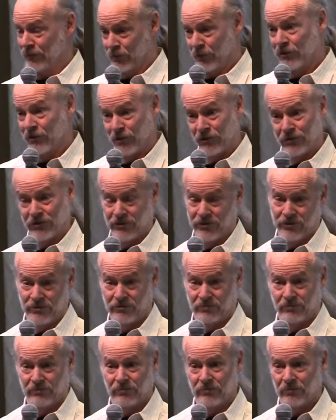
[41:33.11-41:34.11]
which is to
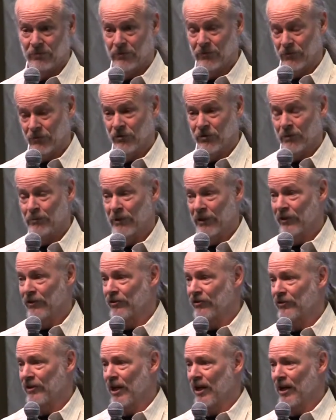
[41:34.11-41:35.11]
simply to
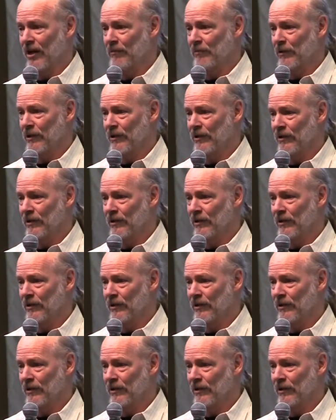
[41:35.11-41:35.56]
stop.